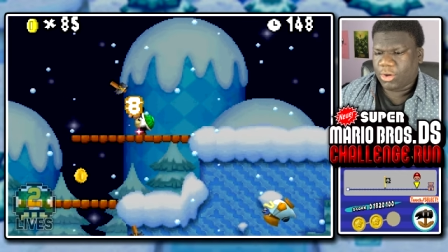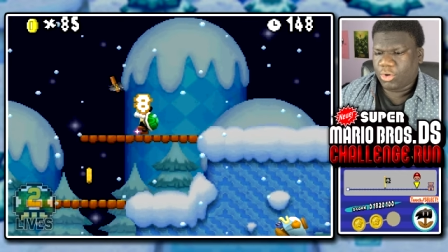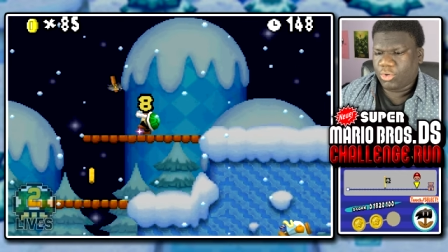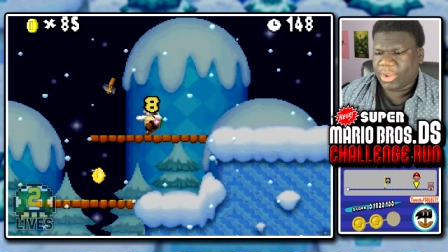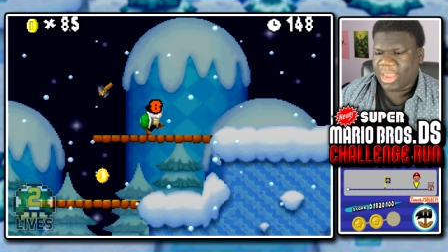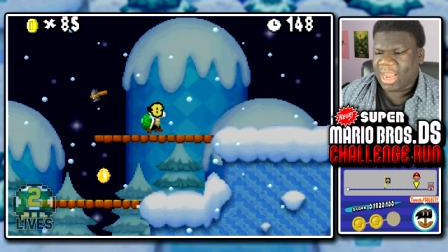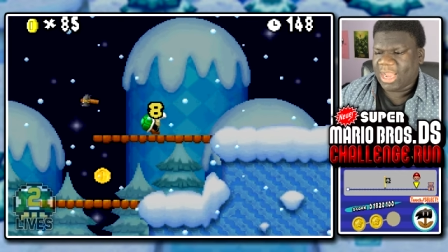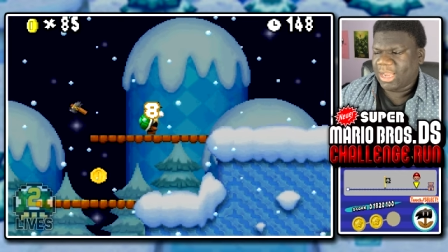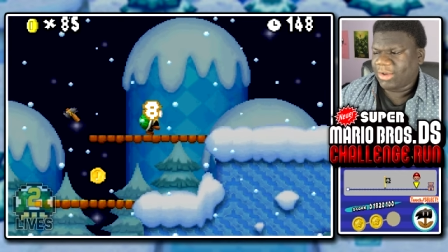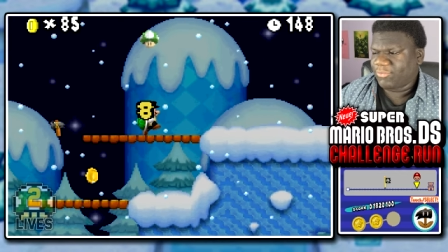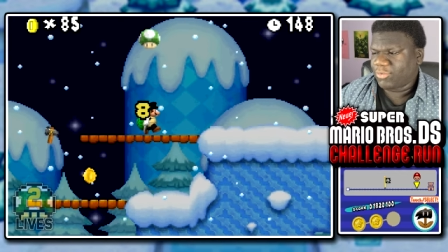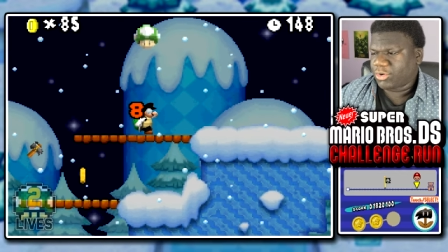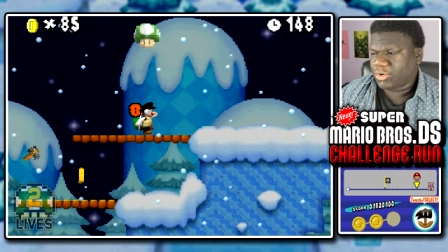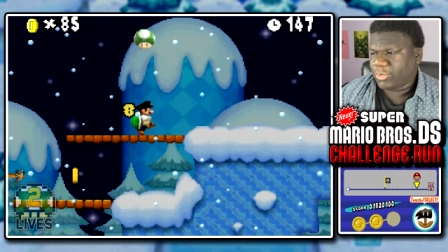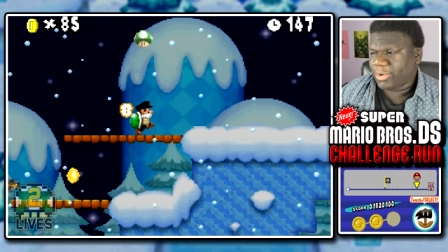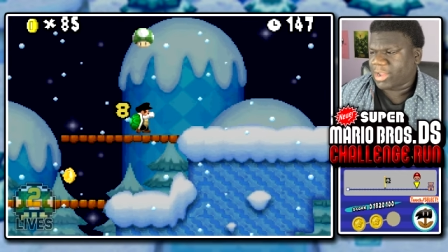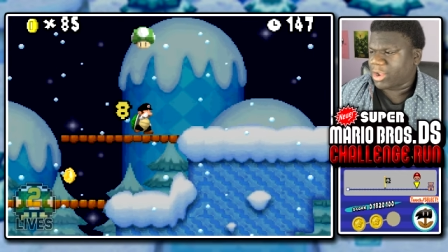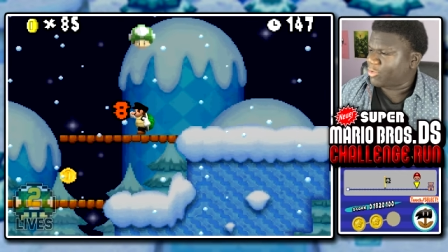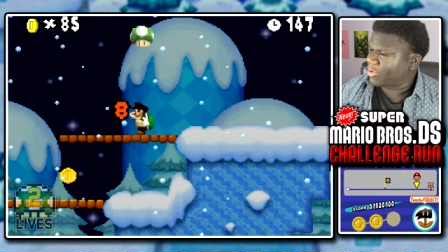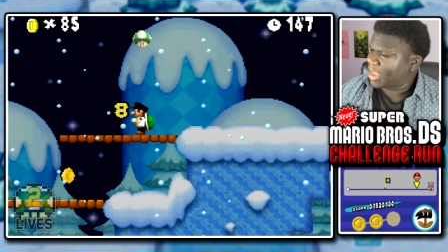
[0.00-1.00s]
Oh, get it real
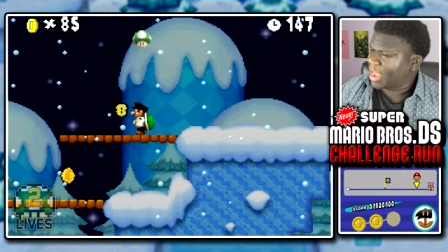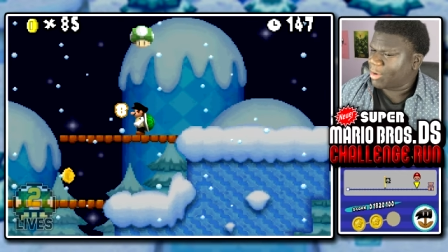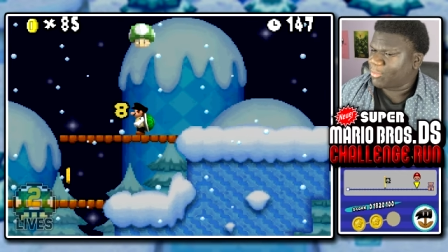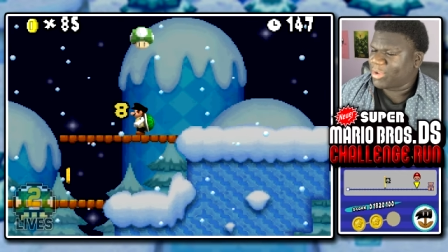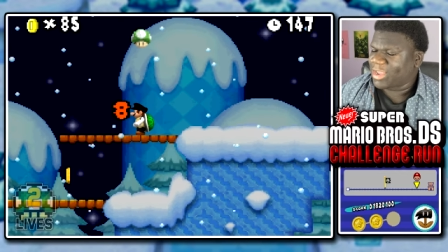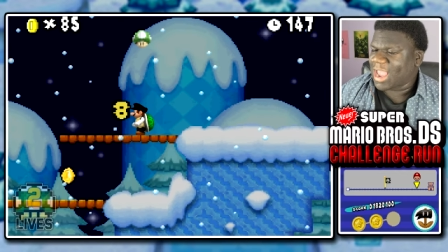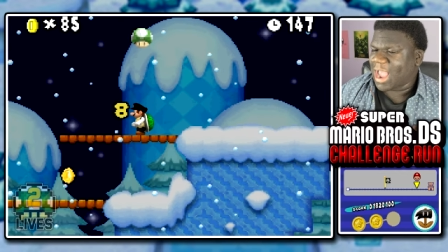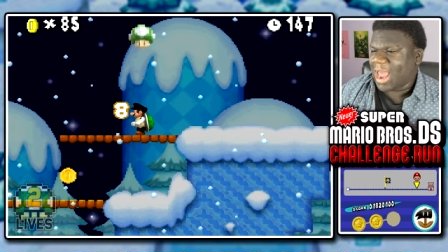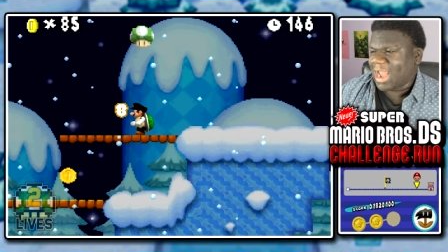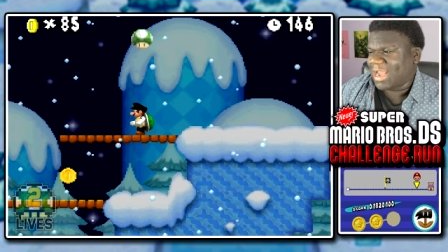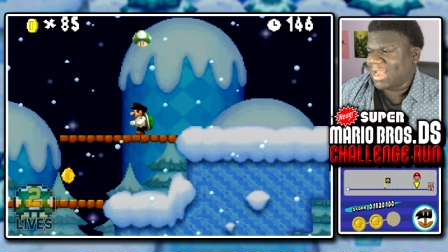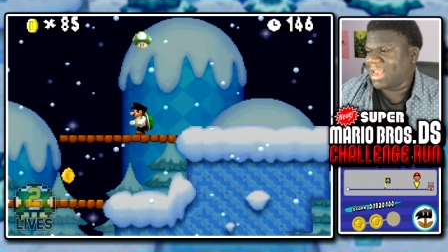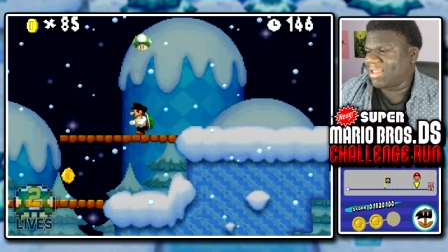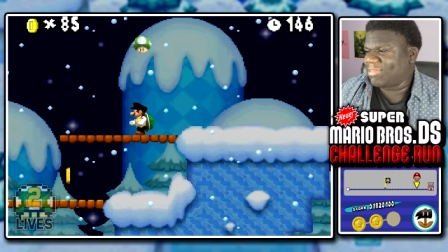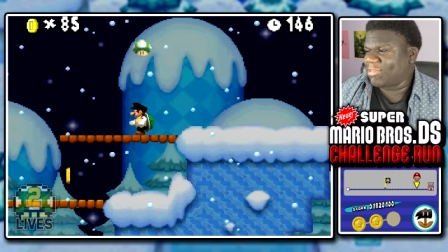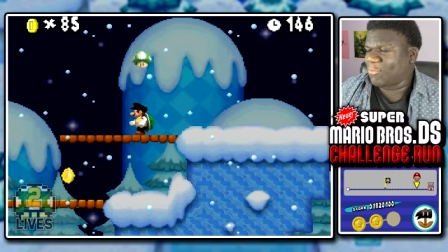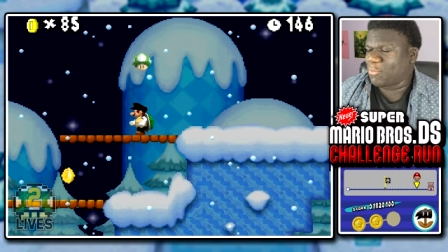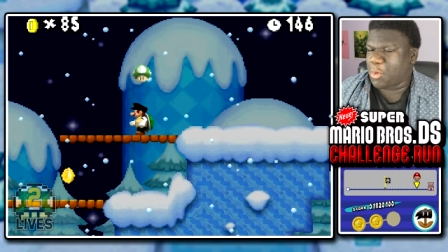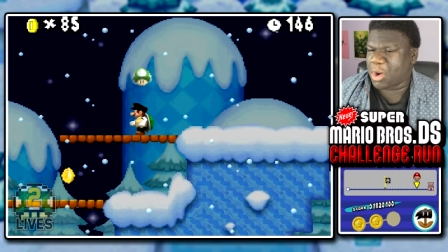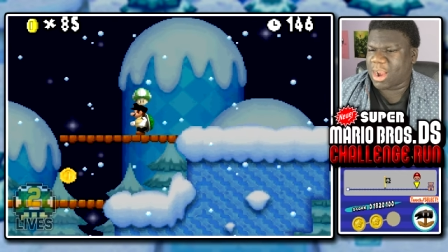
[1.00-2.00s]
quick. Okay, we kind of need
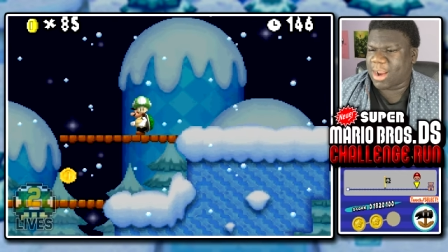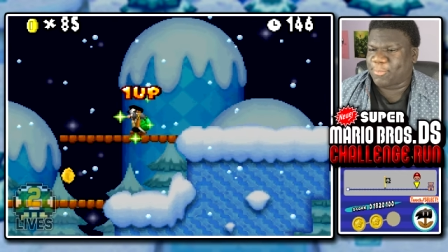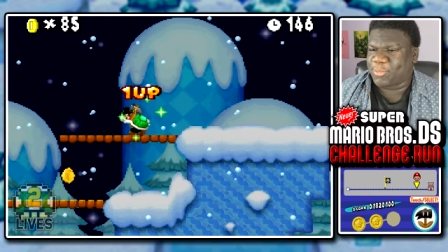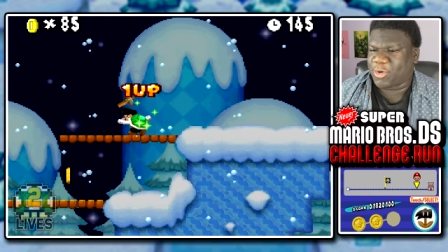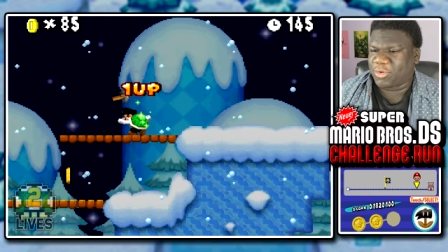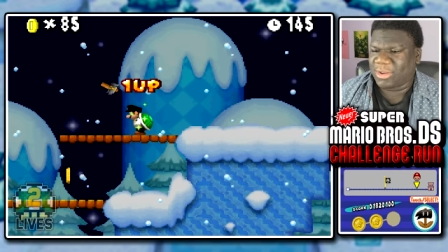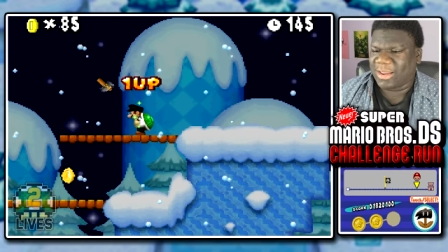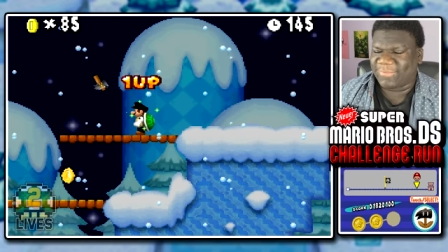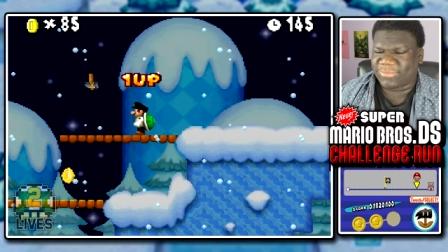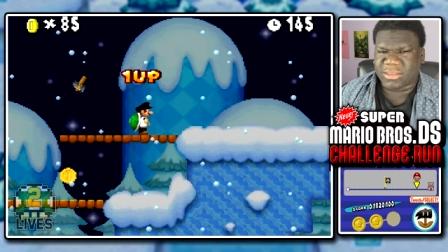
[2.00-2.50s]
the one-up. We only have